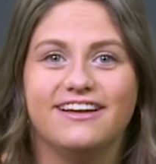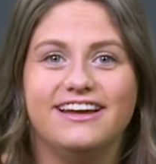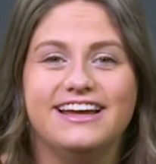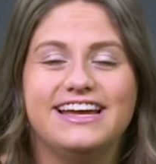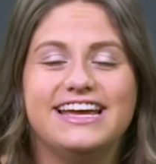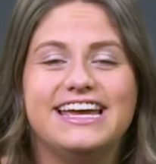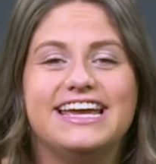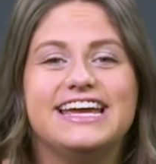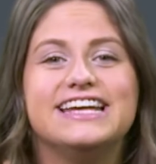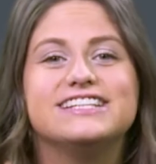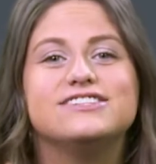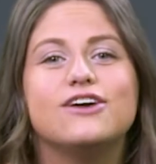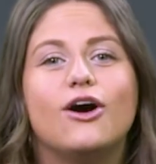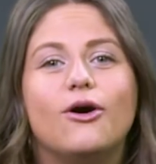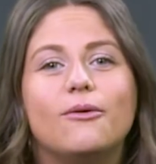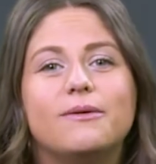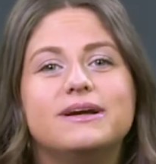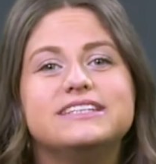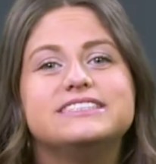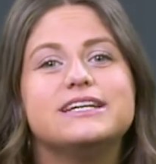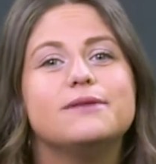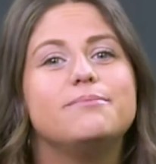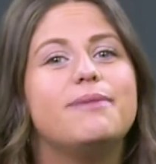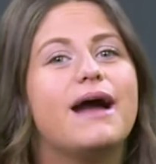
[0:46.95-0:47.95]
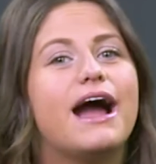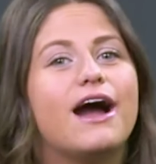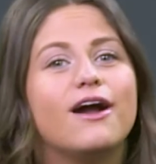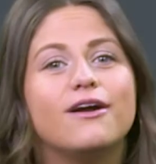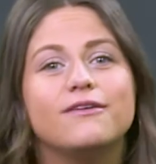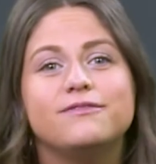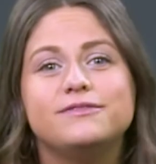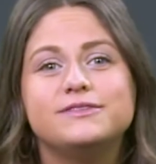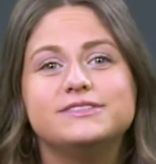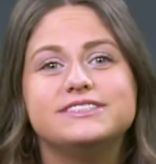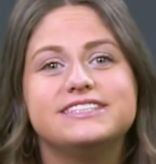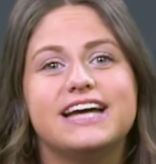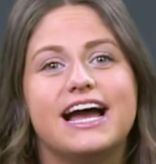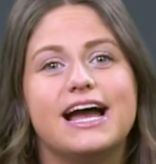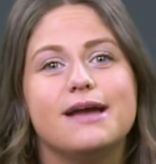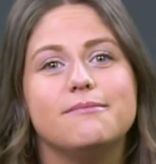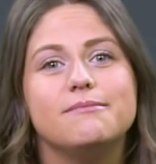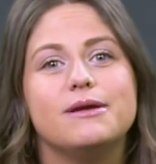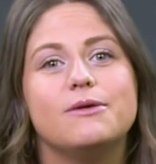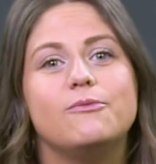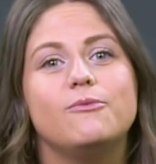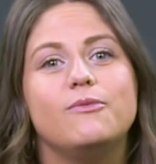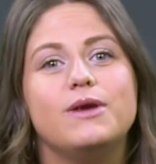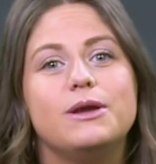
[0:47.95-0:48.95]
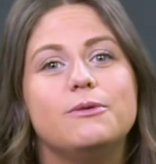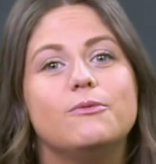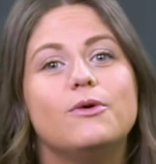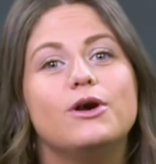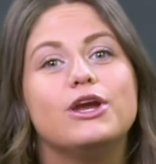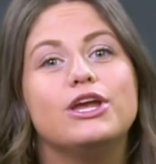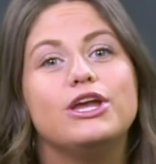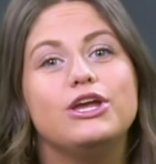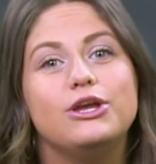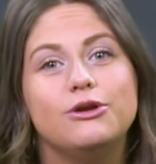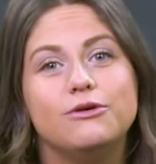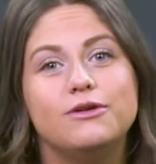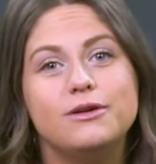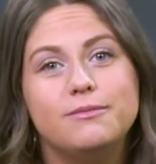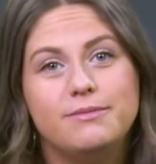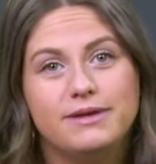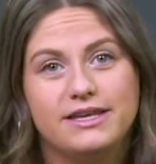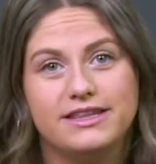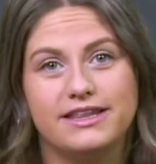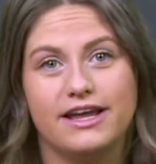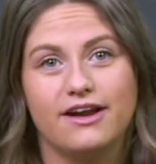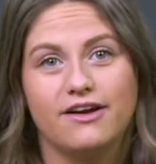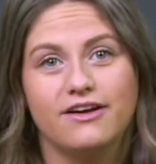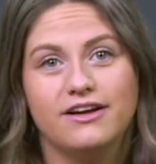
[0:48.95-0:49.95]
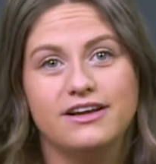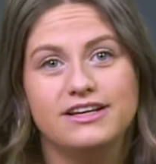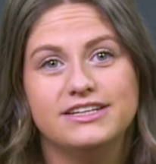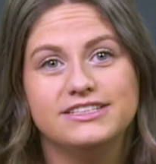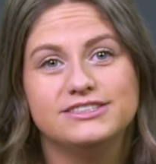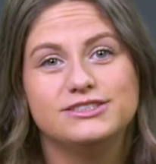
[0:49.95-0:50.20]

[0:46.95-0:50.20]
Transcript: It's always a powerful time, and we want you to be there.